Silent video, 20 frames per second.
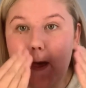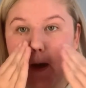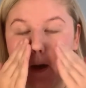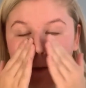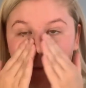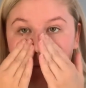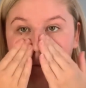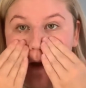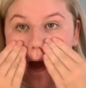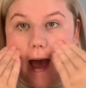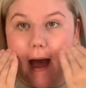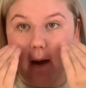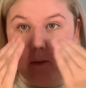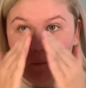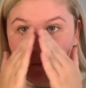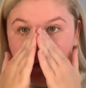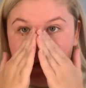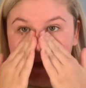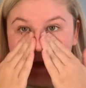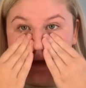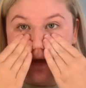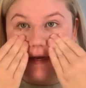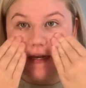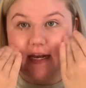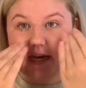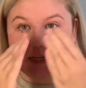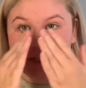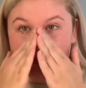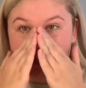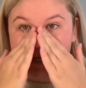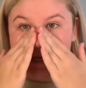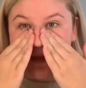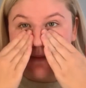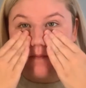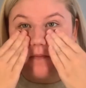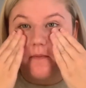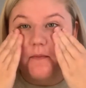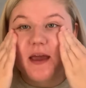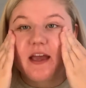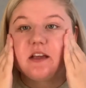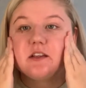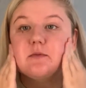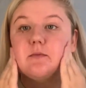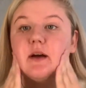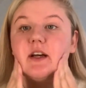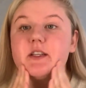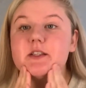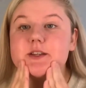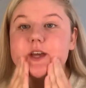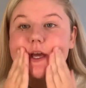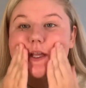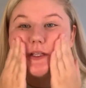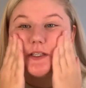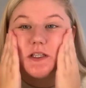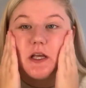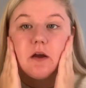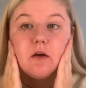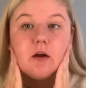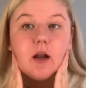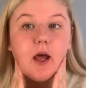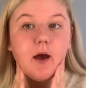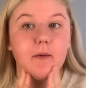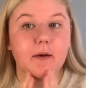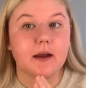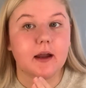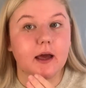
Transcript: well, like literally makes my skin so glowy.